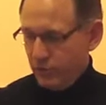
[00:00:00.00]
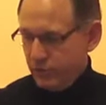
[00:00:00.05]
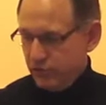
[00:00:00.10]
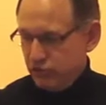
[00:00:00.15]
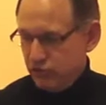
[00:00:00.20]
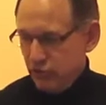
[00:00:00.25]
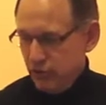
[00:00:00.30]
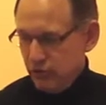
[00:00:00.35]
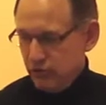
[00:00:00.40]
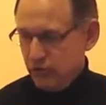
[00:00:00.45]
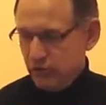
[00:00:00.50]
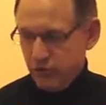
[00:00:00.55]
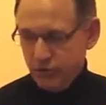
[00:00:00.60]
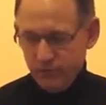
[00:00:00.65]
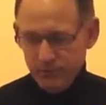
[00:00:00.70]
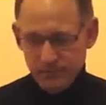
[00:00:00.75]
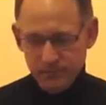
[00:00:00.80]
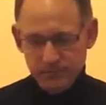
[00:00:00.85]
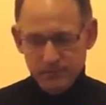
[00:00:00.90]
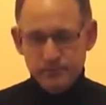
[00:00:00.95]
we've shown
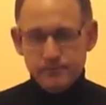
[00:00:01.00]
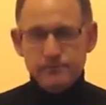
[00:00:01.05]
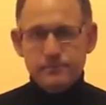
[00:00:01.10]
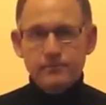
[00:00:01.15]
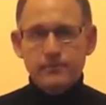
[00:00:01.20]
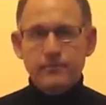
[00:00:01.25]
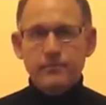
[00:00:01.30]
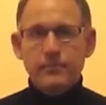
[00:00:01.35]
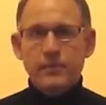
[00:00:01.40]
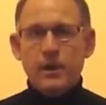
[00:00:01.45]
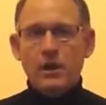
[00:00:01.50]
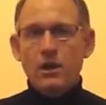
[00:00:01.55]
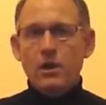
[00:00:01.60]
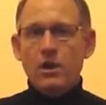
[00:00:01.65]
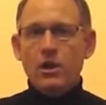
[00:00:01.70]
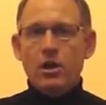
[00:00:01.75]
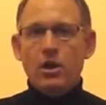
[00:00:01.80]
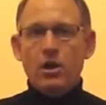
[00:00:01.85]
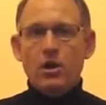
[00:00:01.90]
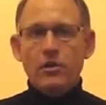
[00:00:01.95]
you
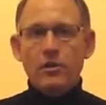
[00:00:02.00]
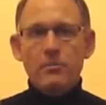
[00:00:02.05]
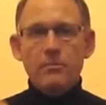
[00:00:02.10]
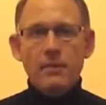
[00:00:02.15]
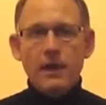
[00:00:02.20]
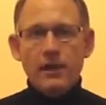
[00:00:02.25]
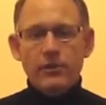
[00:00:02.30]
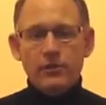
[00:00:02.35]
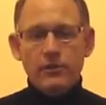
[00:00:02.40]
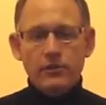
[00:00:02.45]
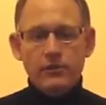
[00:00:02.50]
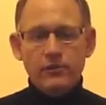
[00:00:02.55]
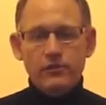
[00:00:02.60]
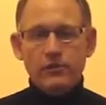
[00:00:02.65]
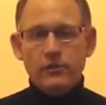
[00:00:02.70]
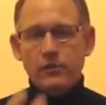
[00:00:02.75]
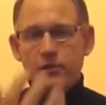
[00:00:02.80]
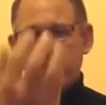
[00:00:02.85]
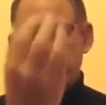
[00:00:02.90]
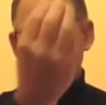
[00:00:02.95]
all the
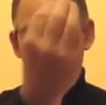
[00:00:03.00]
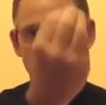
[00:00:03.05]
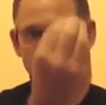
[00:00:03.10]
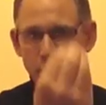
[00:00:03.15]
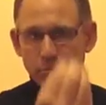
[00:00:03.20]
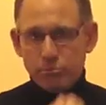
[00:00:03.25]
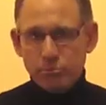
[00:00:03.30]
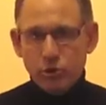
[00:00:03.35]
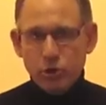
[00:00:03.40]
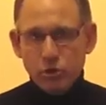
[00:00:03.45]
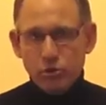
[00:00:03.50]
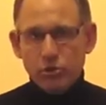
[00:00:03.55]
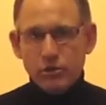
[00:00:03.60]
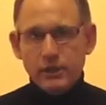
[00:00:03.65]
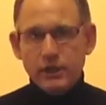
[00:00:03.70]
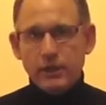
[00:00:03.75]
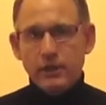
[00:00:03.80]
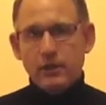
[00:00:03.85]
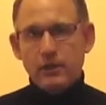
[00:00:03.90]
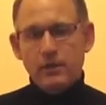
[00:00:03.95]
methods that you can pull
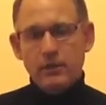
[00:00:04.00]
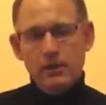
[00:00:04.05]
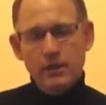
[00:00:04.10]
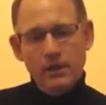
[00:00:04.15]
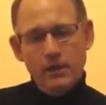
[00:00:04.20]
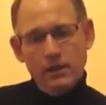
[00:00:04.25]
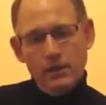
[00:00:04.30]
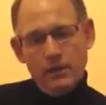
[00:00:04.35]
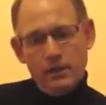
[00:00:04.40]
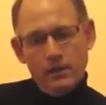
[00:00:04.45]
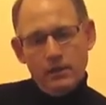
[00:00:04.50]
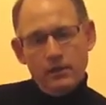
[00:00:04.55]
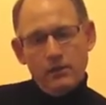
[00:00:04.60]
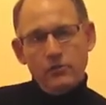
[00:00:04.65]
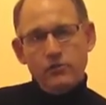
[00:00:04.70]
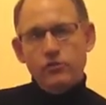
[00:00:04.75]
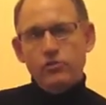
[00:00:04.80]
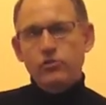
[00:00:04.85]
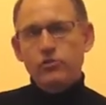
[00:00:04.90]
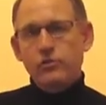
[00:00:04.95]
in
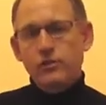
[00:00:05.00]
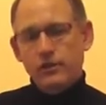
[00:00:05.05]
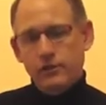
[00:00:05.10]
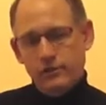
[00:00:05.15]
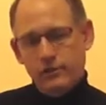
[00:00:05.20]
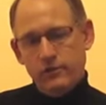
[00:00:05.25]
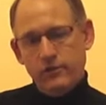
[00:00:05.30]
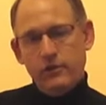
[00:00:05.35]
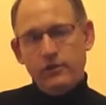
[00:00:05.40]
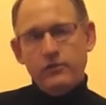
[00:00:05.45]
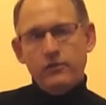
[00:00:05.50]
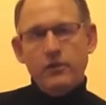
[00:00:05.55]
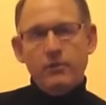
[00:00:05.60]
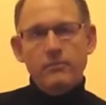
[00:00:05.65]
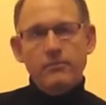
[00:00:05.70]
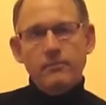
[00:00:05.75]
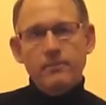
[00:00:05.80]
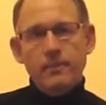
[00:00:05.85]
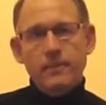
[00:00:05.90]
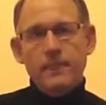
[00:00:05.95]
to this
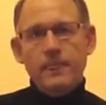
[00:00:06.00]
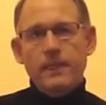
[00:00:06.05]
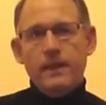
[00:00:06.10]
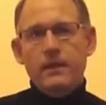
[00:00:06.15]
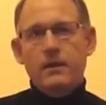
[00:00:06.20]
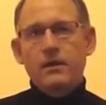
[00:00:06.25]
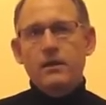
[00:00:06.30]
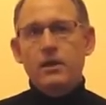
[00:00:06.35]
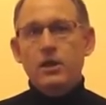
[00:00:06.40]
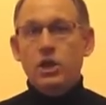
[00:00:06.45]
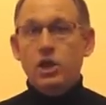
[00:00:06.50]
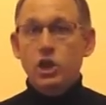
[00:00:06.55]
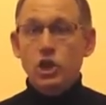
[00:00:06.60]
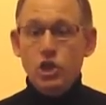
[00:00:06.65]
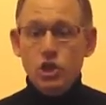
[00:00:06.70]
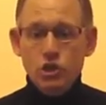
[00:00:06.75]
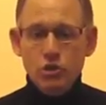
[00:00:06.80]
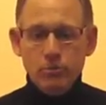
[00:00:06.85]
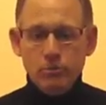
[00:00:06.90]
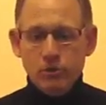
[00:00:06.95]
system,
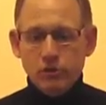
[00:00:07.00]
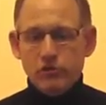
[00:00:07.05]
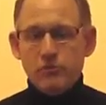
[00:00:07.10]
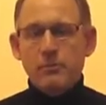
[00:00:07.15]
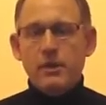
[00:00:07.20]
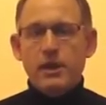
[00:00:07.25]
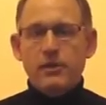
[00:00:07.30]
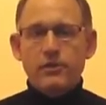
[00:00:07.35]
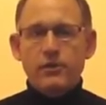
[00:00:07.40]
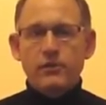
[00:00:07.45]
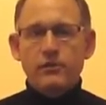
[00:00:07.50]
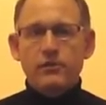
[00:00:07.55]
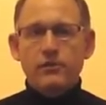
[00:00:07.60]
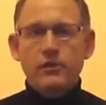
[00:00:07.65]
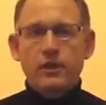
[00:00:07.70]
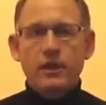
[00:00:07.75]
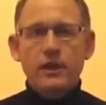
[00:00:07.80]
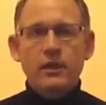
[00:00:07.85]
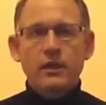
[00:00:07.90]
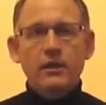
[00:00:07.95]
numerous
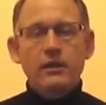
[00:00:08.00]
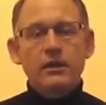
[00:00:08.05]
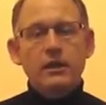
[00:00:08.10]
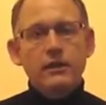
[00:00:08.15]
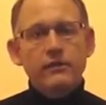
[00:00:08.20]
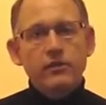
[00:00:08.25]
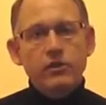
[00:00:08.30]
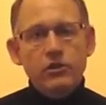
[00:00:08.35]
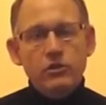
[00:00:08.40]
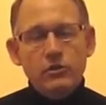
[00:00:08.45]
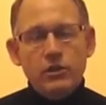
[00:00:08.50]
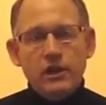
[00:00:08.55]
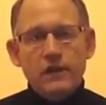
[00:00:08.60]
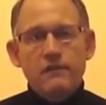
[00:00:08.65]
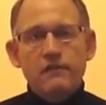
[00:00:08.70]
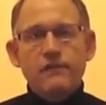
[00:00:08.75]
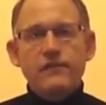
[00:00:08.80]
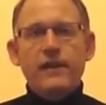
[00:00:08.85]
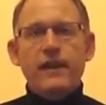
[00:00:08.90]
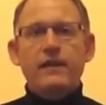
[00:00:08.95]
methods giving you a
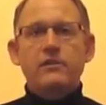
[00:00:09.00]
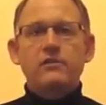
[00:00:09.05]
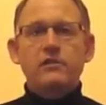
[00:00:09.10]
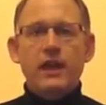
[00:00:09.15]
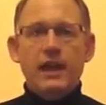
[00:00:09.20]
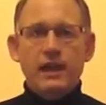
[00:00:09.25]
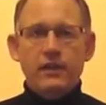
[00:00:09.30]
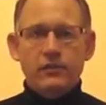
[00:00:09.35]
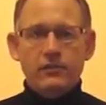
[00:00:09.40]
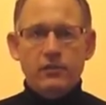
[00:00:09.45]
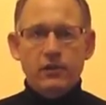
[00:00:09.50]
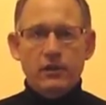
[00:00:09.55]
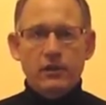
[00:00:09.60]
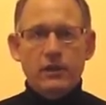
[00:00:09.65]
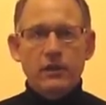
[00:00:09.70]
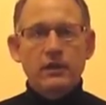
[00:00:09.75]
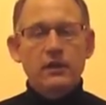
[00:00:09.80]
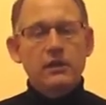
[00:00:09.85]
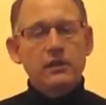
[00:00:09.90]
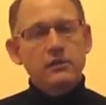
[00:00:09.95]
fantastic
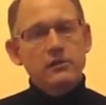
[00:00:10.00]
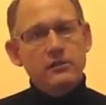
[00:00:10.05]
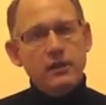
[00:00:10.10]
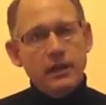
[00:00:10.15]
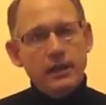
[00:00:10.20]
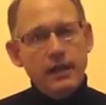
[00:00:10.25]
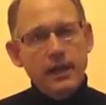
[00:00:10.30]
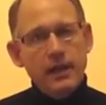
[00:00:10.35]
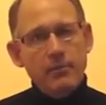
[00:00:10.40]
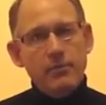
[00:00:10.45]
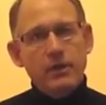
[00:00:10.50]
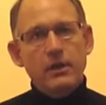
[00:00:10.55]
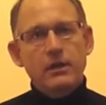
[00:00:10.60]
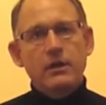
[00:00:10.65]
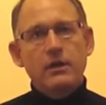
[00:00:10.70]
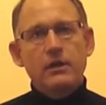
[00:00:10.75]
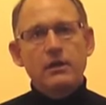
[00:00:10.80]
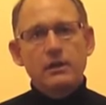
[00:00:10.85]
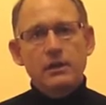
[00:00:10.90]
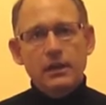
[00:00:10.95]
dynamic
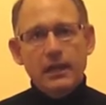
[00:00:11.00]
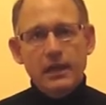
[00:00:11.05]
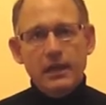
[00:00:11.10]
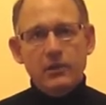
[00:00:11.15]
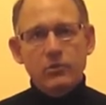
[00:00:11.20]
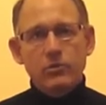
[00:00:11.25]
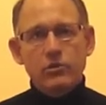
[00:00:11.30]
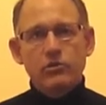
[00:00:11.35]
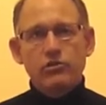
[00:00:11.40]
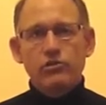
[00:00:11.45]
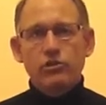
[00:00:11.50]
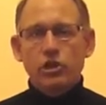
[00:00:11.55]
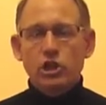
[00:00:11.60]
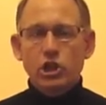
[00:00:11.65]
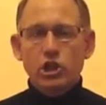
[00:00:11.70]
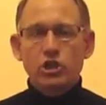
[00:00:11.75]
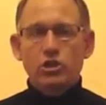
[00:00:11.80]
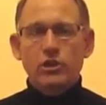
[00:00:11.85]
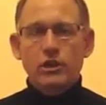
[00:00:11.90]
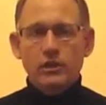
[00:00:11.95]
language
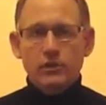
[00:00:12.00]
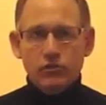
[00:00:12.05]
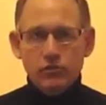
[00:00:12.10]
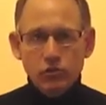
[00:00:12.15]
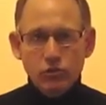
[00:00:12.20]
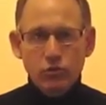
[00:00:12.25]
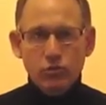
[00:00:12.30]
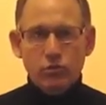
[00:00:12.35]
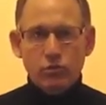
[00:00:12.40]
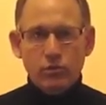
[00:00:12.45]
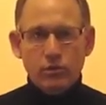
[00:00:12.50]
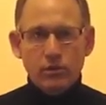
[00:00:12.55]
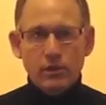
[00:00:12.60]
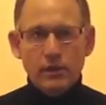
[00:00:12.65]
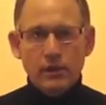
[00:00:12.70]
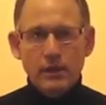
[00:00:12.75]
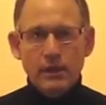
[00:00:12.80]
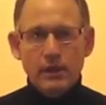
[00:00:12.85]
learning tool.